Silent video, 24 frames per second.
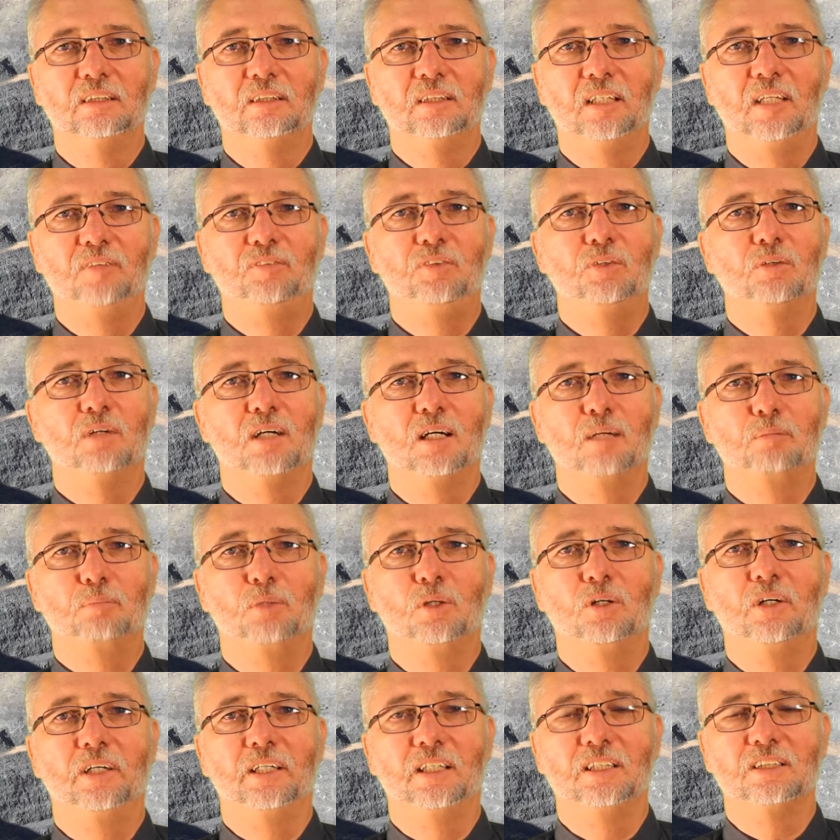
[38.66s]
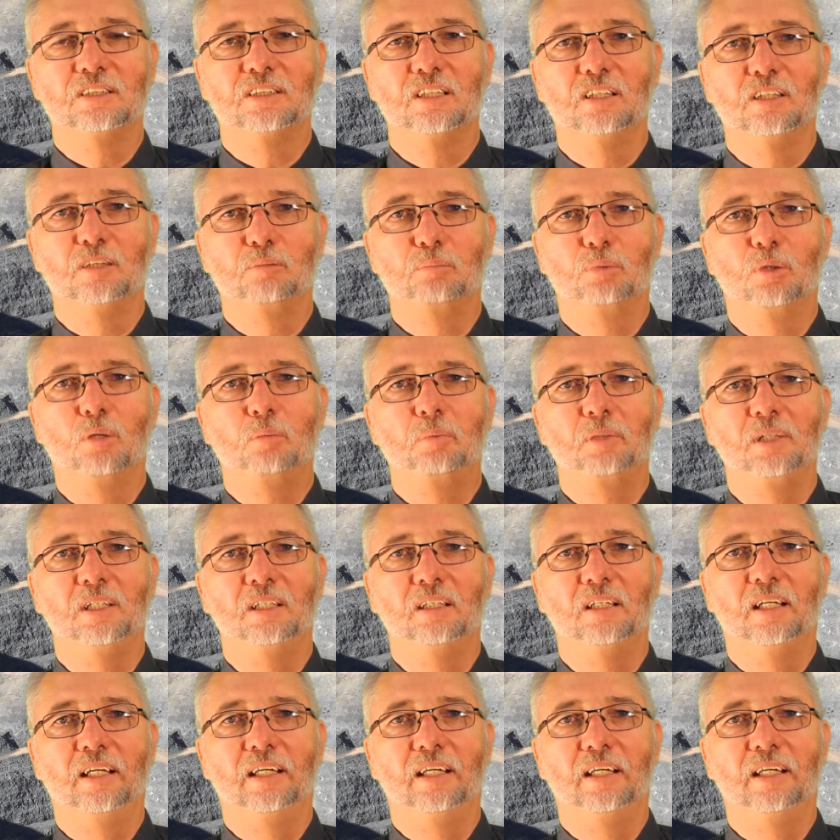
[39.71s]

If you are buying and selling property